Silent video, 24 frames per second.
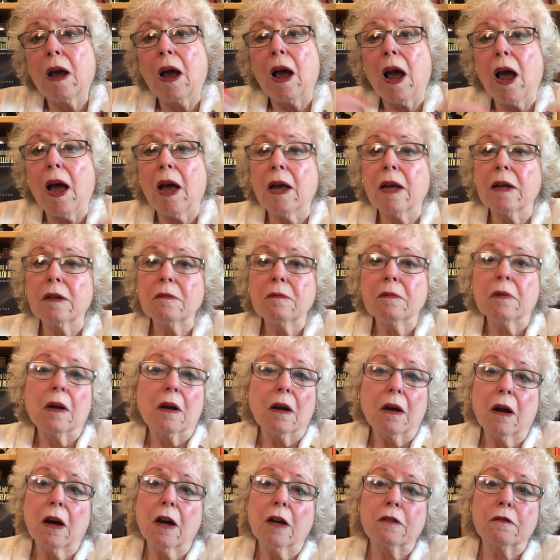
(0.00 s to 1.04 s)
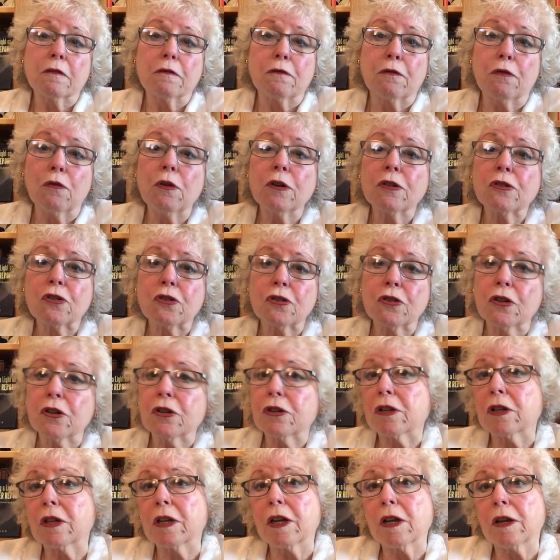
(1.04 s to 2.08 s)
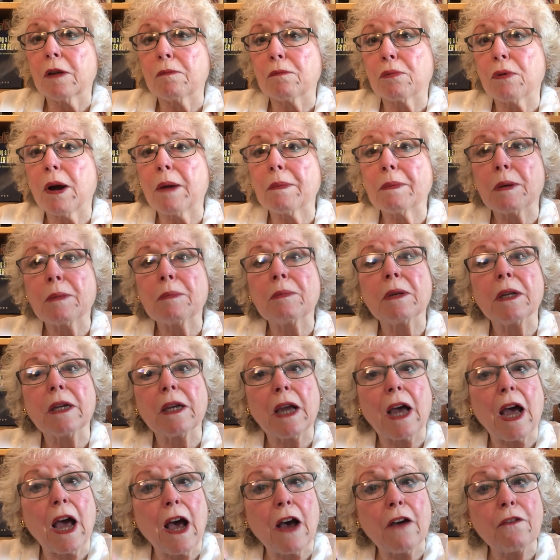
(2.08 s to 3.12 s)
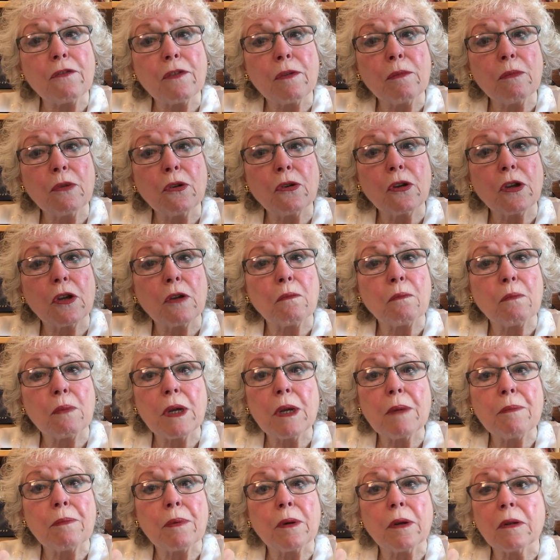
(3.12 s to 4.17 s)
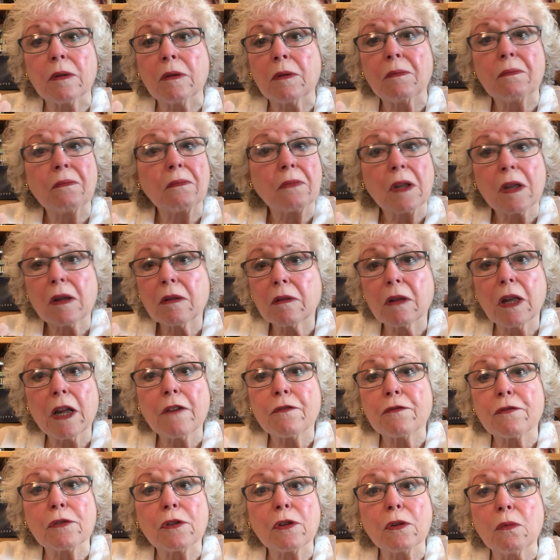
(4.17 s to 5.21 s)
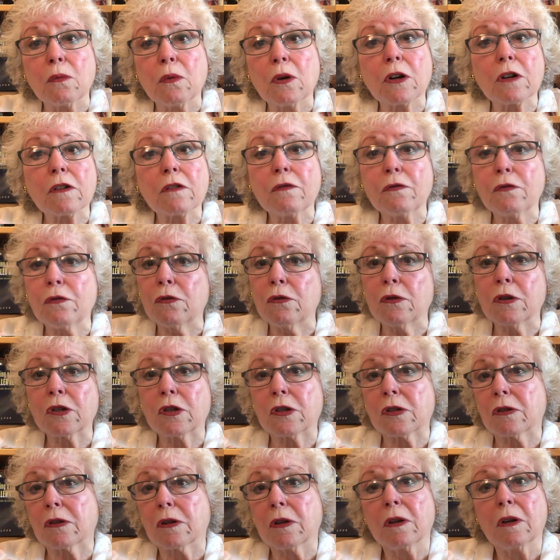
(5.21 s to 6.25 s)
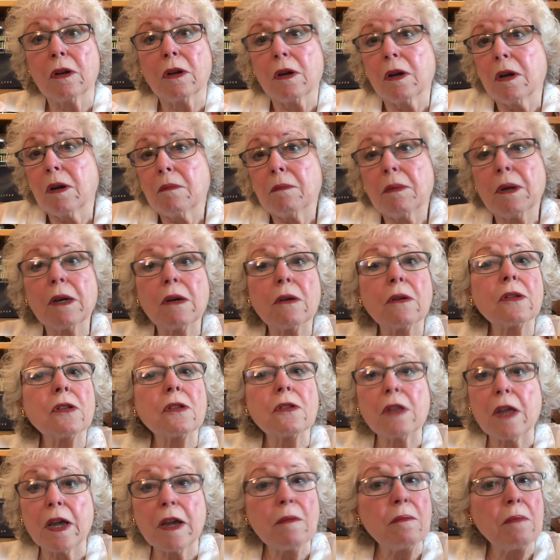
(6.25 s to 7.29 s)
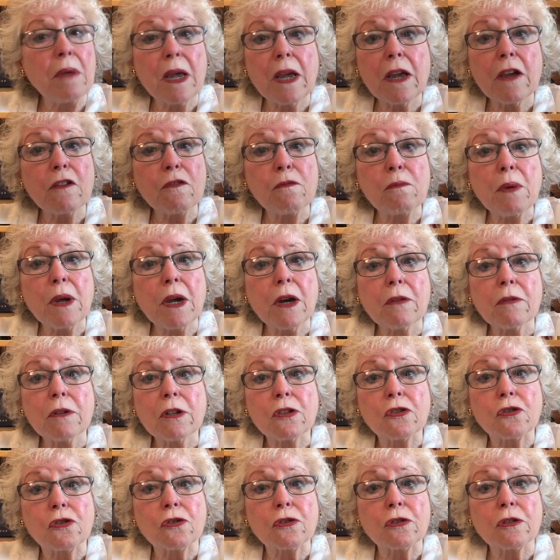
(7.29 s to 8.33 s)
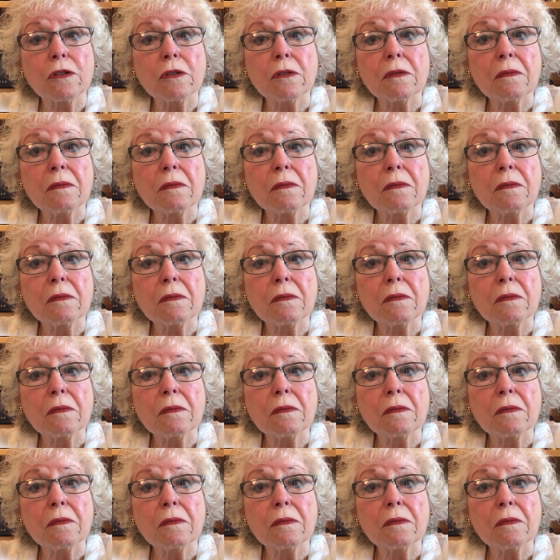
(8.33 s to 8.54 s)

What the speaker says: and unfortunately, probably 500,000 people left the workforce because they may have perished